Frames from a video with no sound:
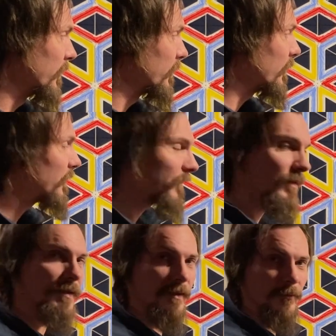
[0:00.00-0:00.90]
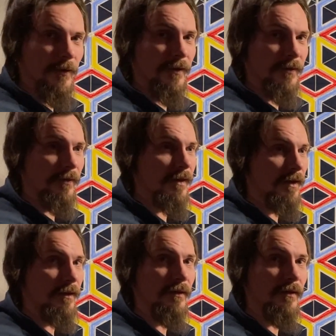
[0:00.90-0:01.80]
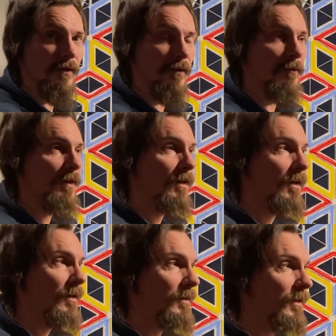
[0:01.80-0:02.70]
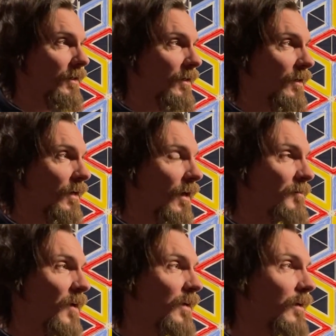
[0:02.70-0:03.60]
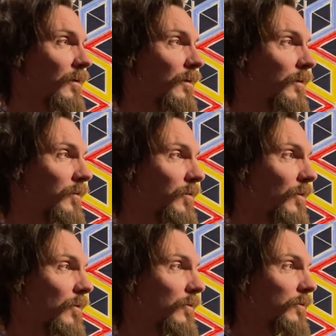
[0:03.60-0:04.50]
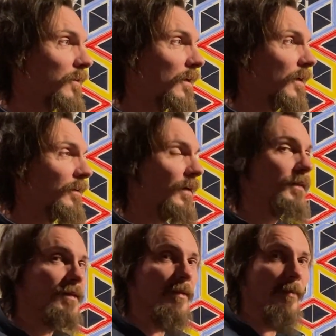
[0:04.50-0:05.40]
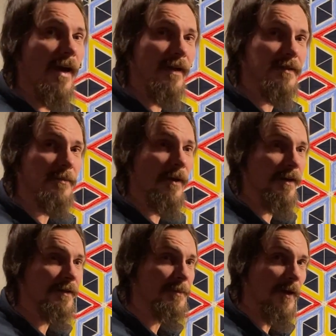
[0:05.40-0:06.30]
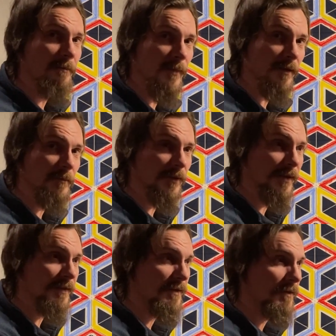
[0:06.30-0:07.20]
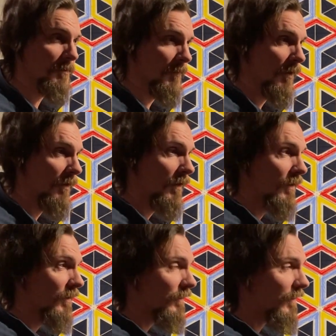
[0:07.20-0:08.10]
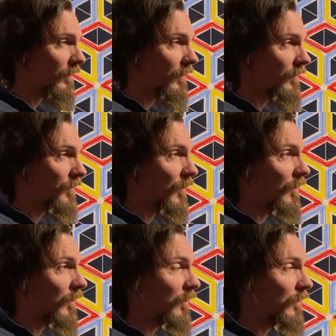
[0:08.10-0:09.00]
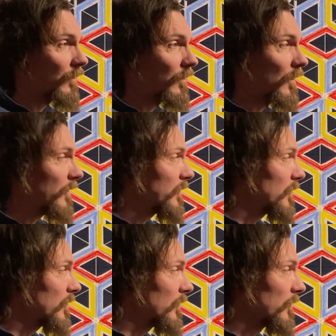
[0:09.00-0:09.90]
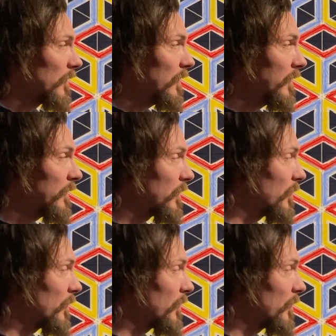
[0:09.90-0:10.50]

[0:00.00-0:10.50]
there's a similar thing going on here. I make a joke that I like to maximize my minimalism. Like, there's a degree to